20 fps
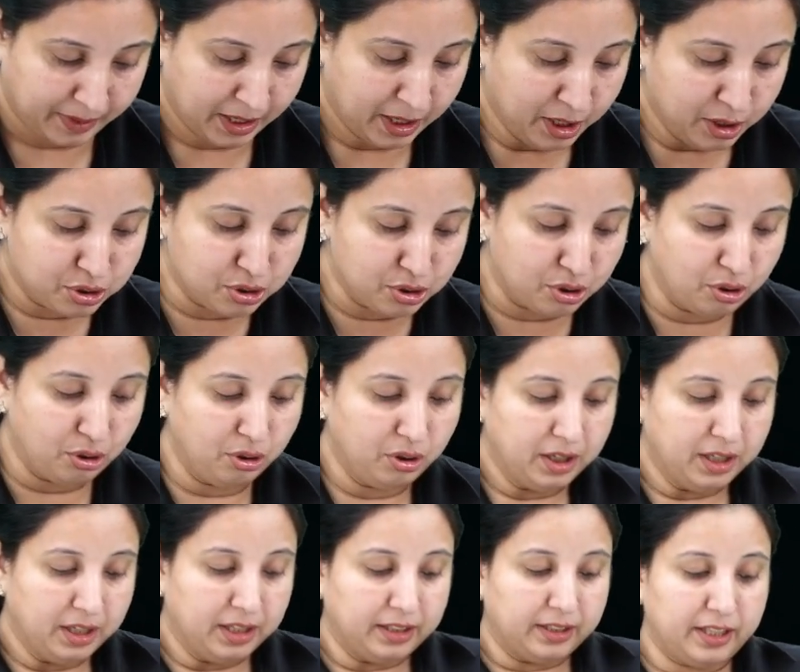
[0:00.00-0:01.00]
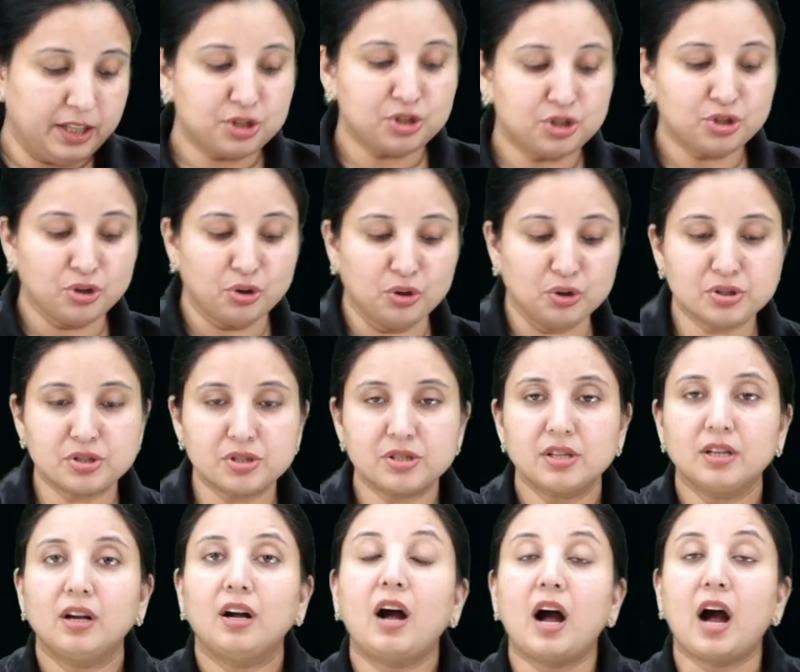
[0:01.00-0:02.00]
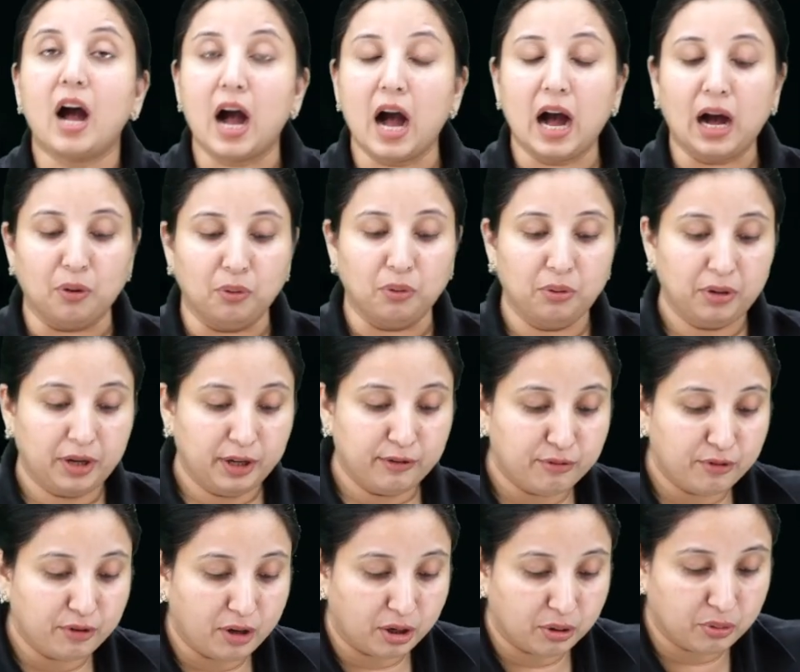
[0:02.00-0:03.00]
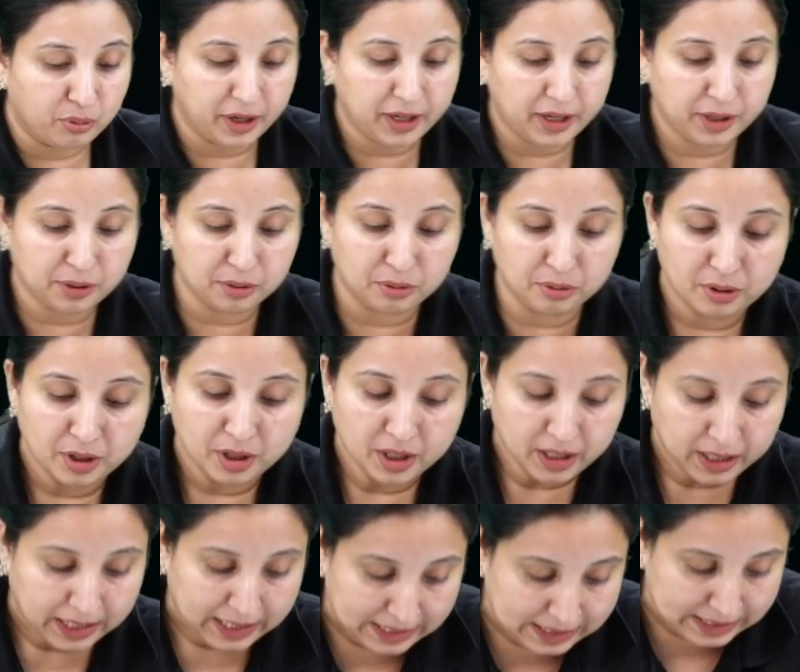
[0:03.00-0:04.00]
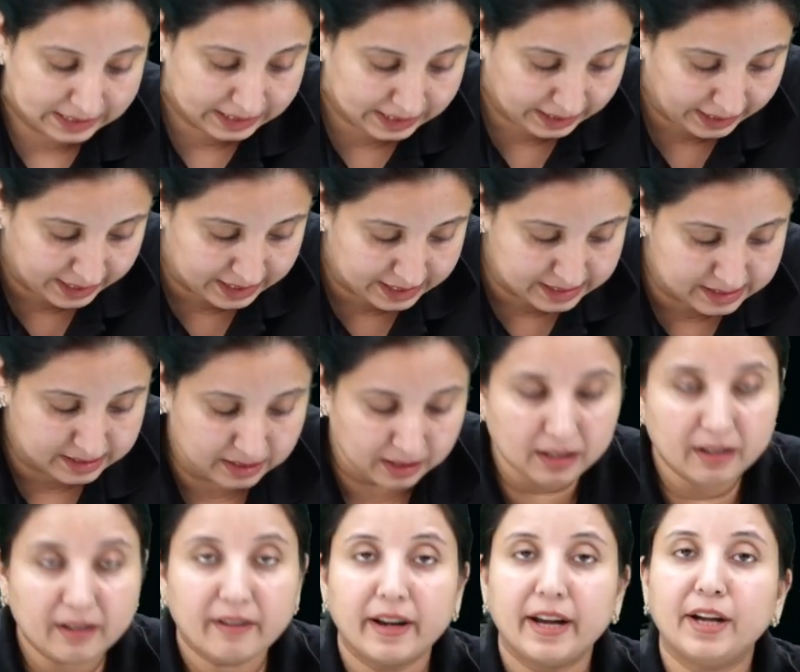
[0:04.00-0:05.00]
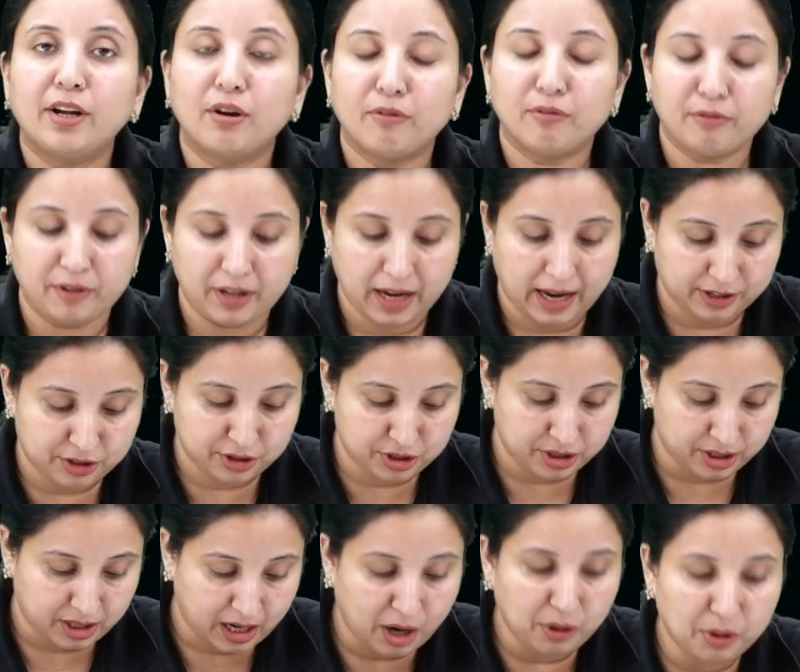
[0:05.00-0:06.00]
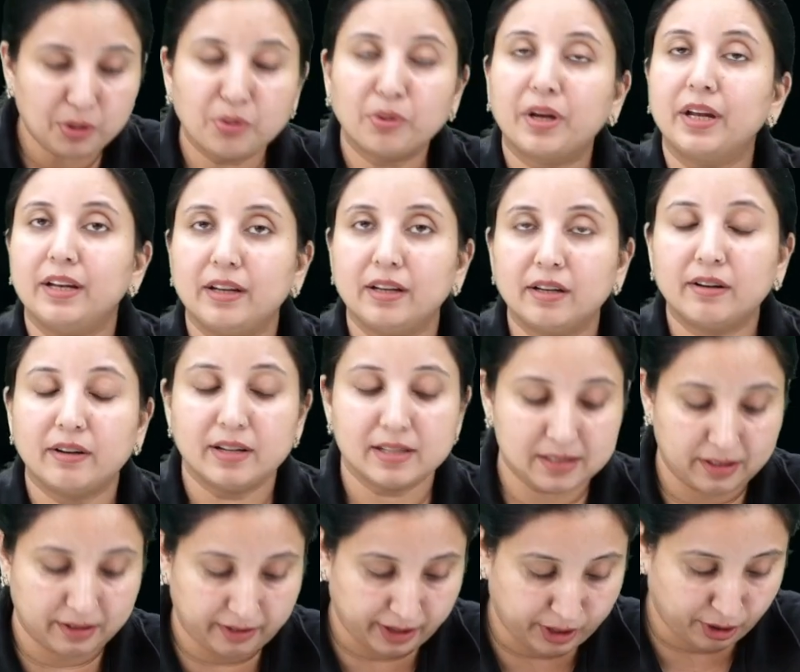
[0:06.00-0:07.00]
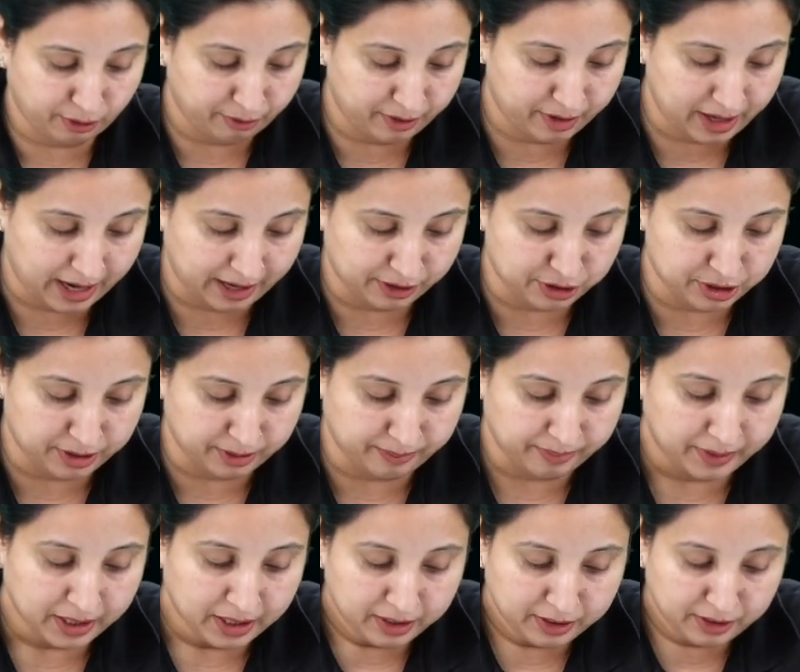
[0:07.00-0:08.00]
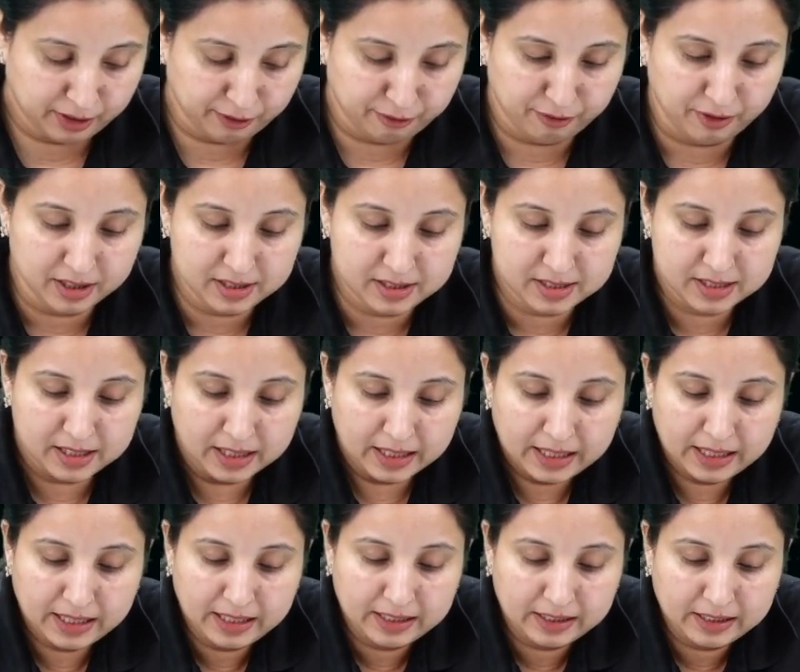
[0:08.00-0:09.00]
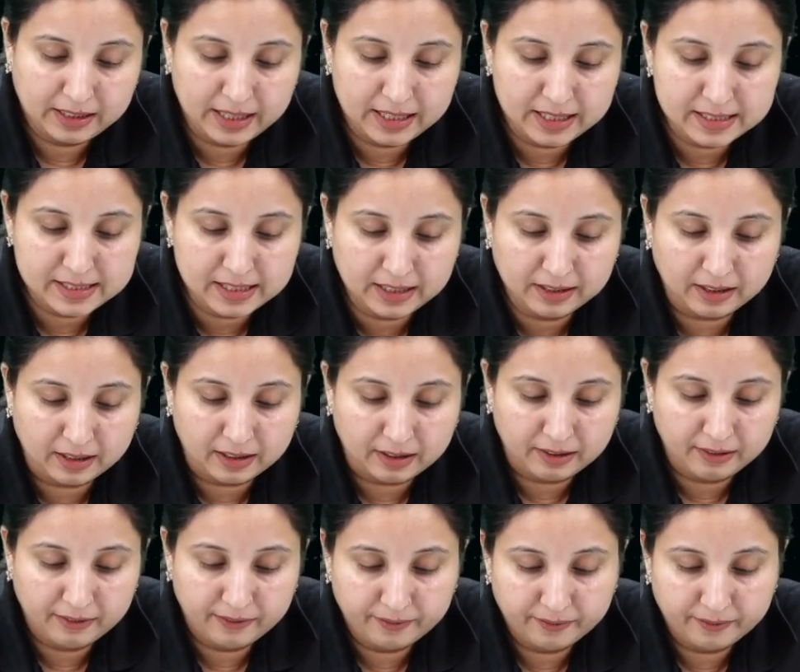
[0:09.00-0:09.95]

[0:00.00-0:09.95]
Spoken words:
So this shows how, if you are going to increase the rate of reaction, how you can increase the rate of reaction. The first, increasing the